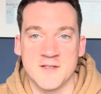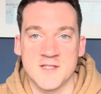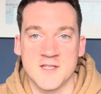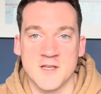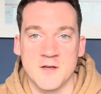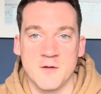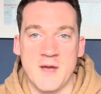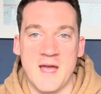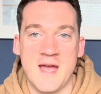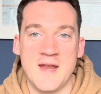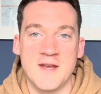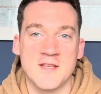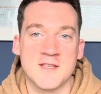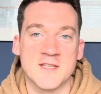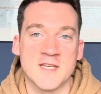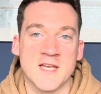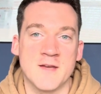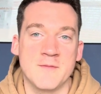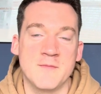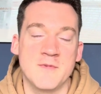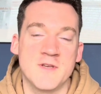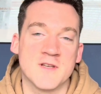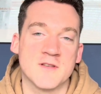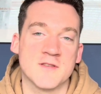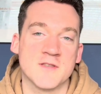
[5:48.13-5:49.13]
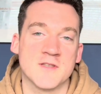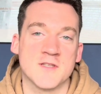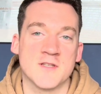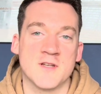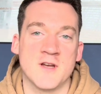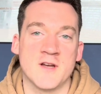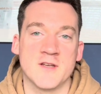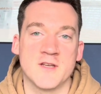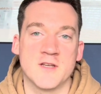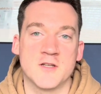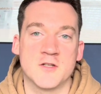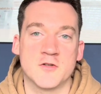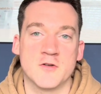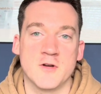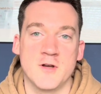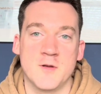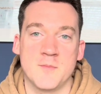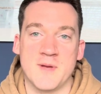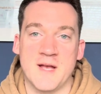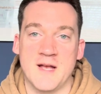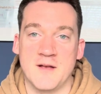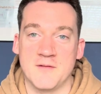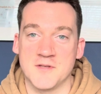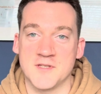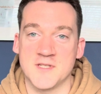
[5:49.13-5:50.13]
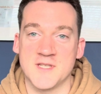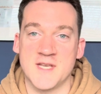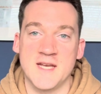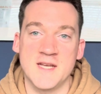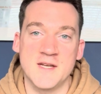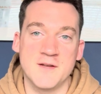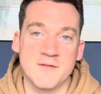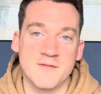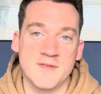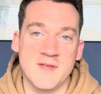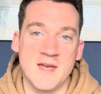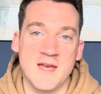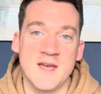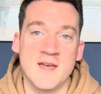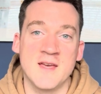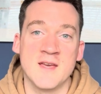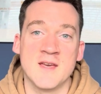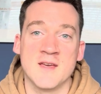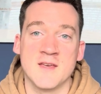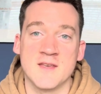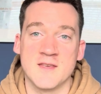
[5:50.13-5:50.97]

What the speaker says: so anytime you can start your trip outside of there,